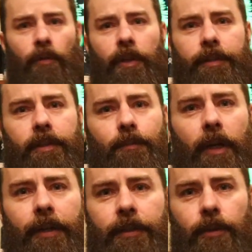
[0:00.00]
over this in
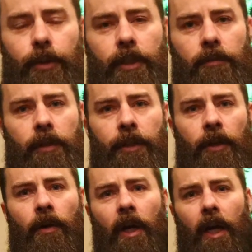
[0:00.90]
my initial gear
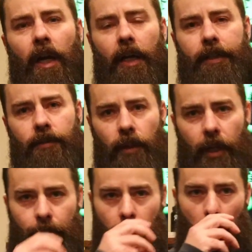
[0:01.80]
video. I guess what
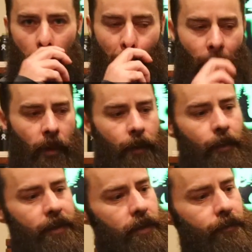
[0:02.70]
I'd
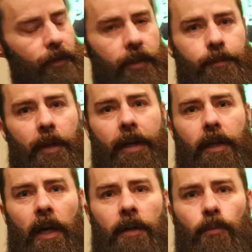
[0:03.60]
mentioned for this
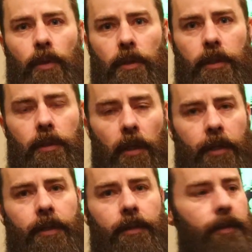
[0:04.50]
pack, I really
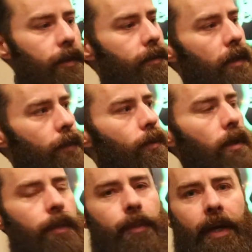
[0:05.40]
like these
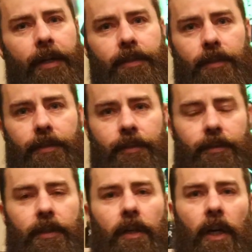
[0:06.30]
Hyperlite packs. This
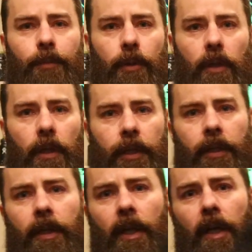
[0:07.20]
is the Hyperlite